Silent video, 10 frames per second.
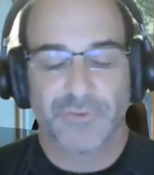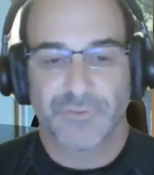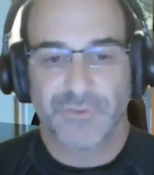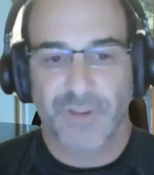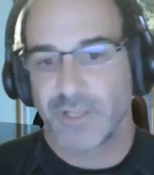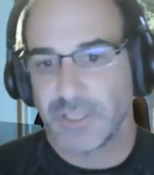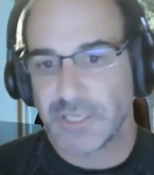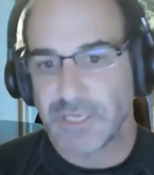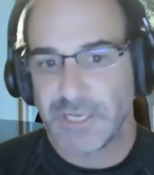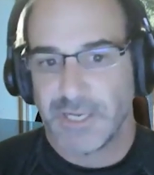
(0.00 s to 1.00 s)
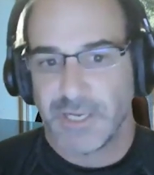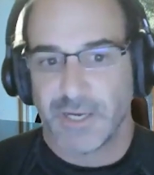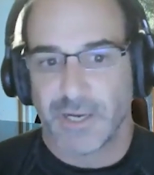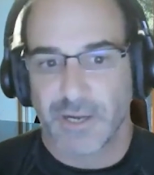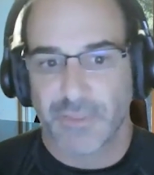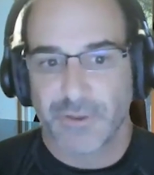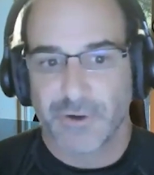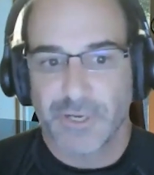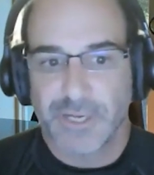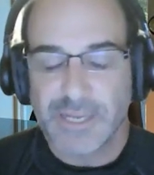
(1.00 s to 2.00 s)
Secondly,
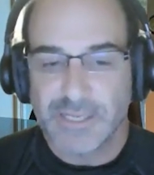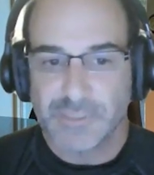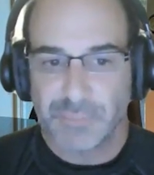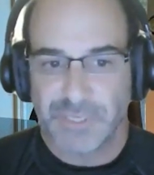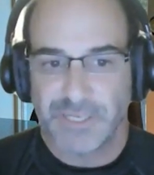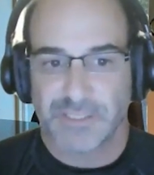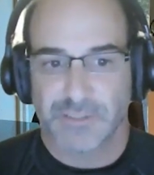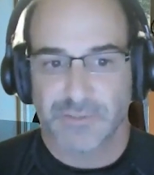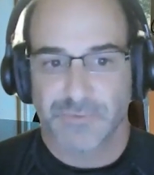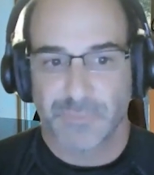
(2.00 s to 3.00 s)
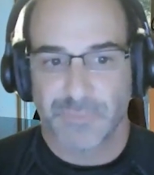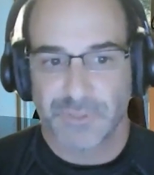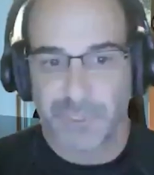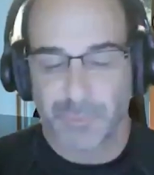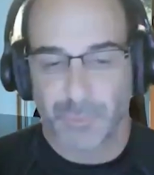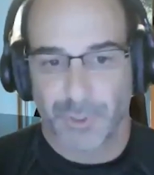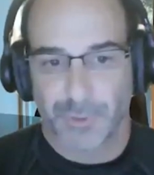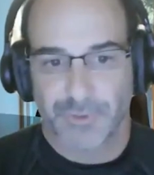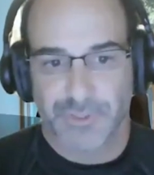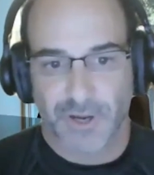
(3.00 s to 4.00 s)
there is pieces from these big
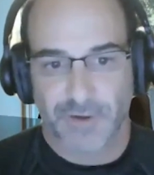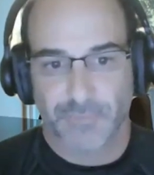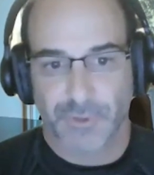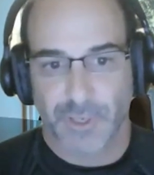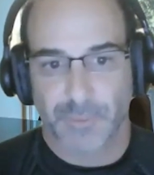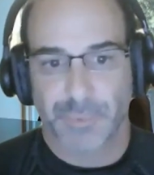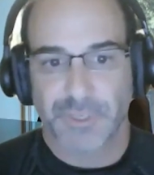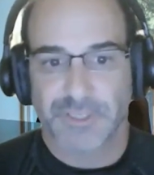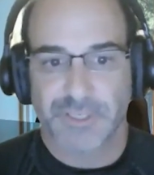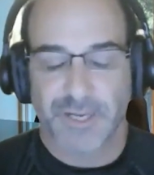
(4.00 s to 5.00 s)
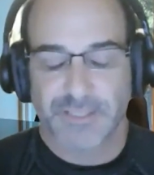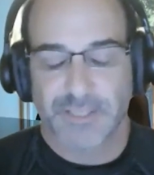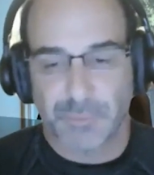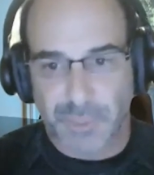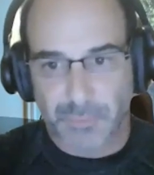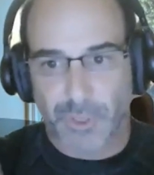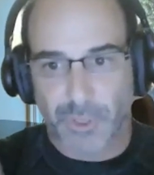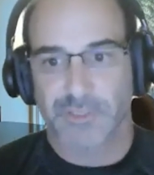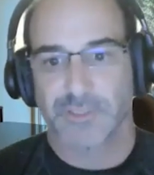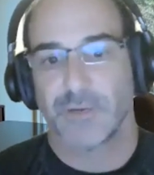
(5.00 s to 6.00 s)
boy software companies, and I say big
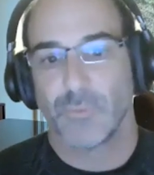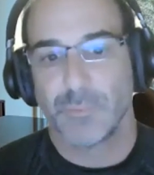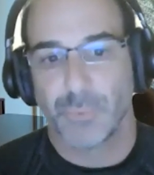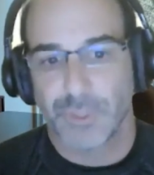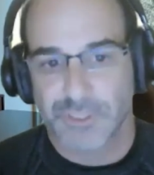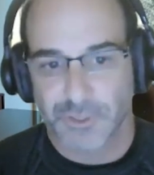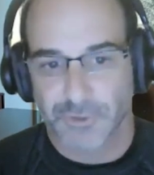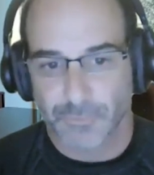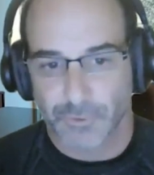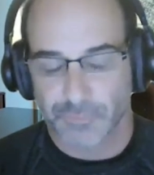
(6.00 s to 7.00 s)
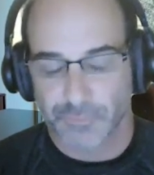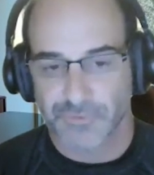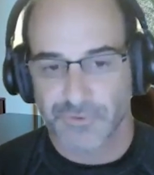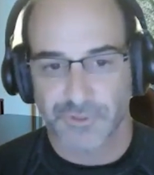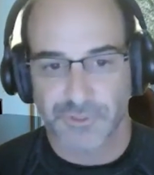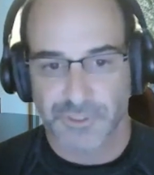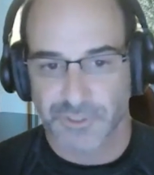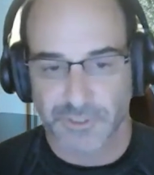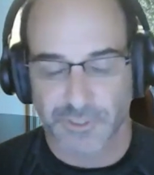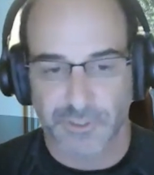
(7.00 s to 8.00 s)
boy because at one point Salesforce was still
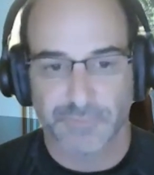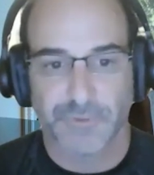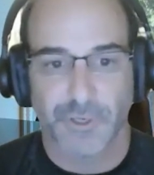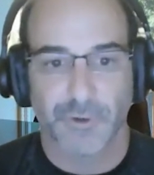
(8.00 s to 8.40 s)
just a little,